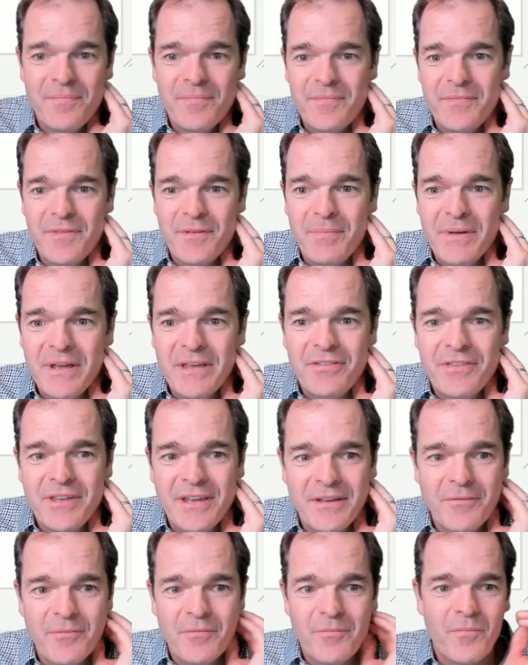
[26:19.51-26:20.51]
The big
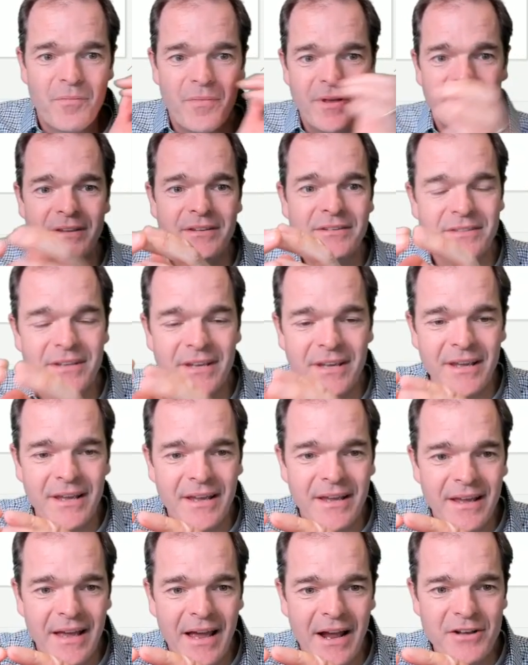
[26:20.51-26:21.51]
thing is
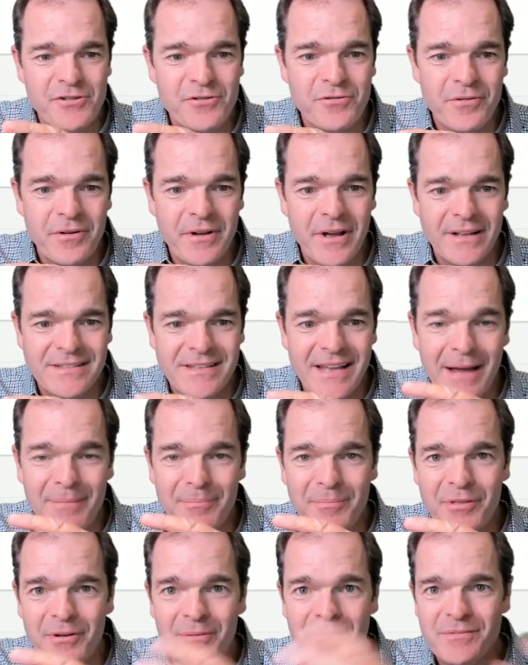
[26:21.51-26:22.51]
how do you
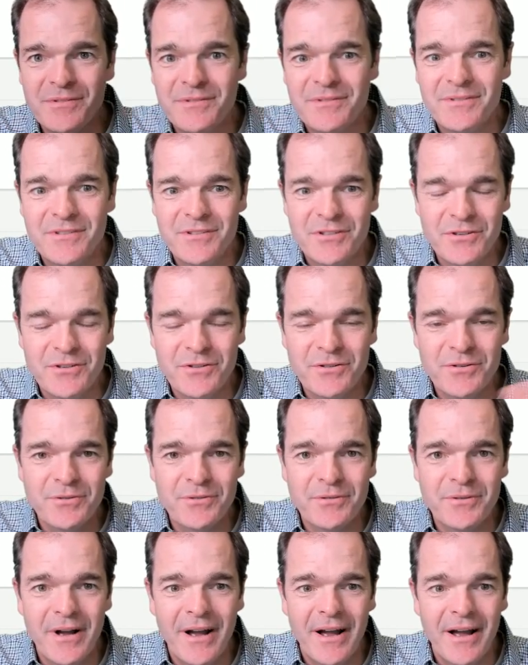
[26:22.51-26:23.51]
adapt them
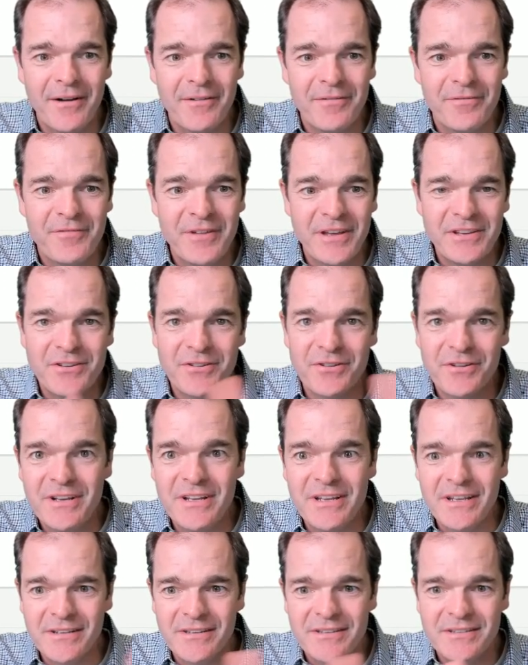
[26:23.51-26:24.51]
to fit your
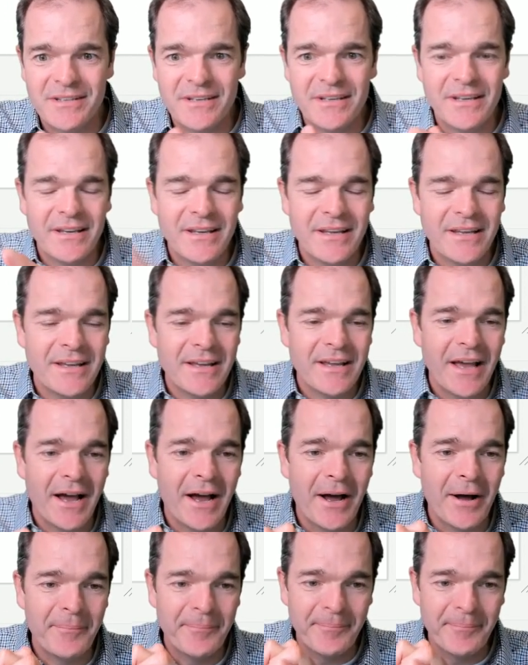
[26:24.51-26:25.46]
needs and